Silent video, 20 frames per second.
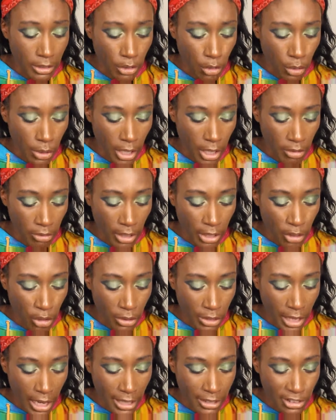and you can have like your
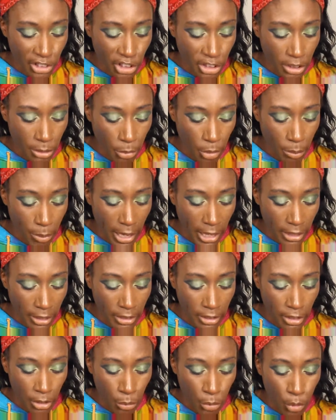nice shimmer palette,
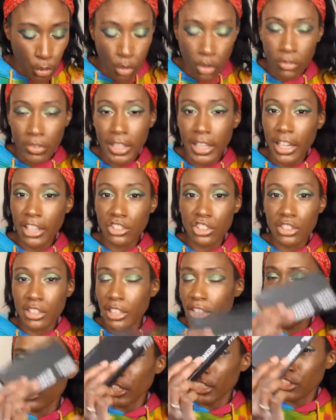and then when you go on vacation,
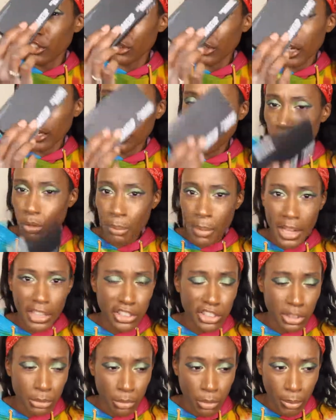you take your nice little matte
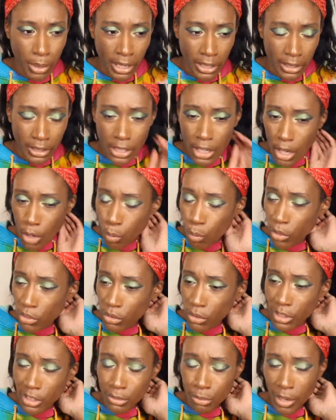shimmer palette with
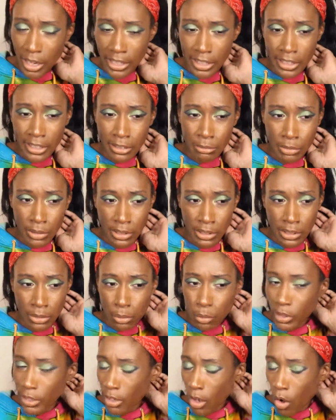you that's made in Italy
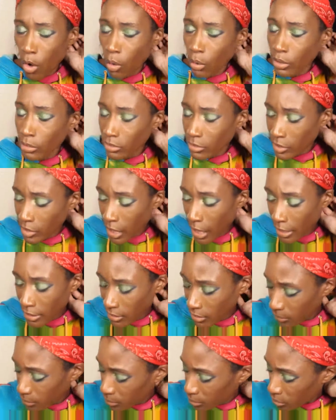with all of the
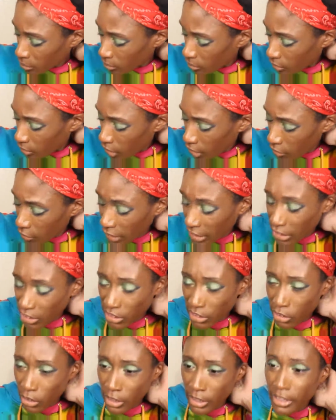nice
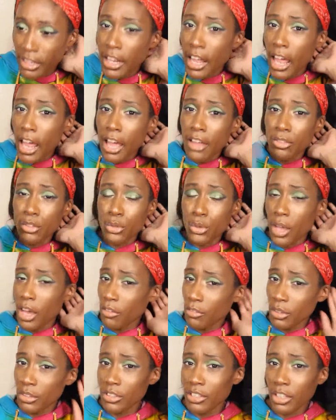finishes in it and then you
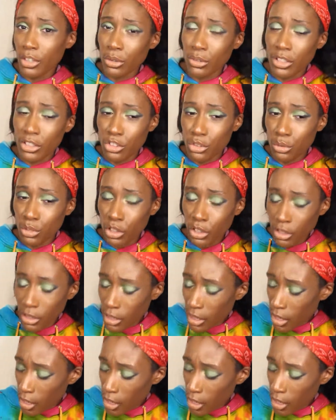have your singles that you took